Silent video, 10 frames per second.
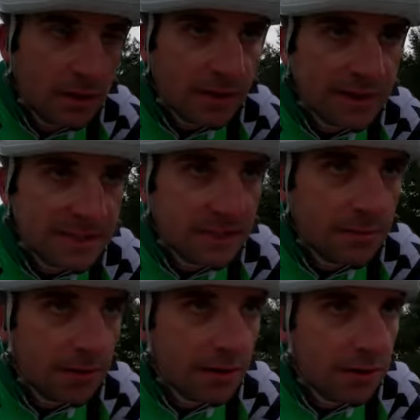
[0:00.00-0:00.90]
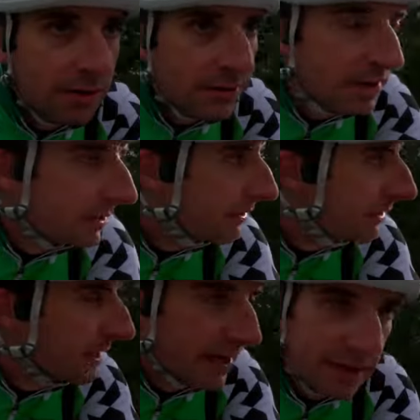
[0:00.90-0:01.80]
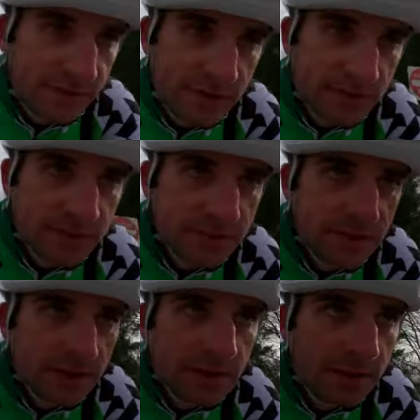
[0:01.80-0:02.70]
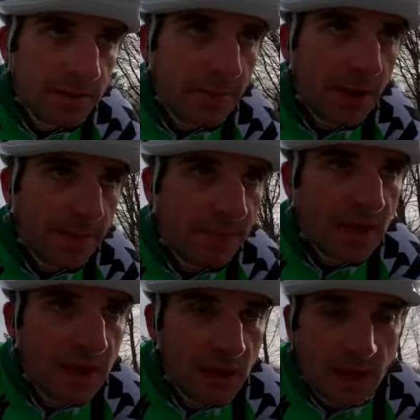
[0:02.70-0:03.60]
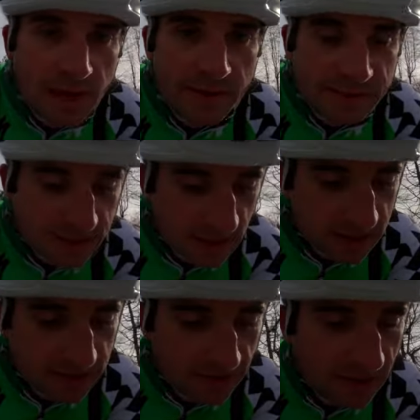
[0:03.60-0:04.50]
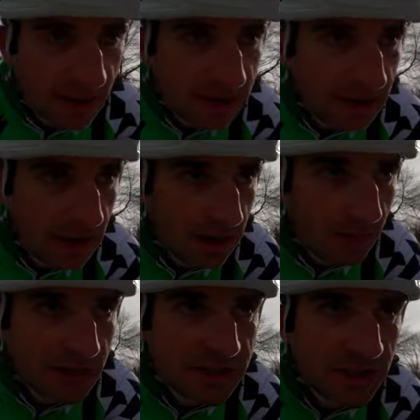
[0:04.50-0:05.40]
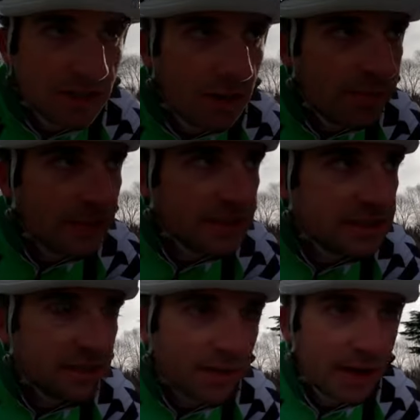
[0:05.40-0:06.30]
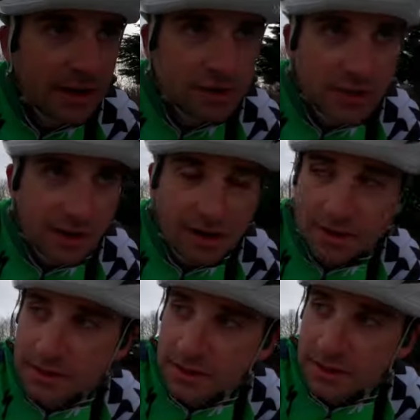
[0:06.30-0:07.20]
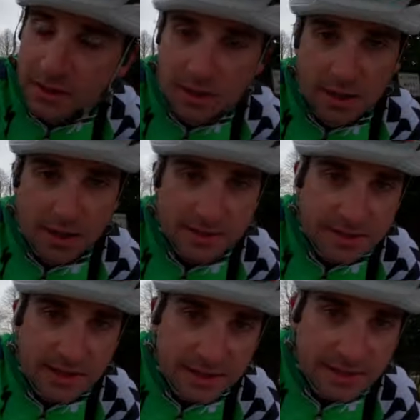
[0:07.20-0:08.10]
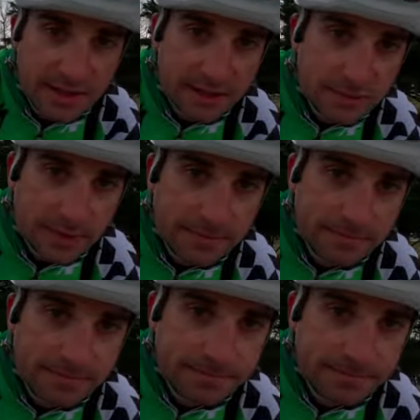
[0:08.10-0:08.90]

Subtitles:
rest day tomorrow and then get after it this weekend. But anyways, thanks for watching. Hope you guys keep riding and training hard. I'll see you guys in the next one.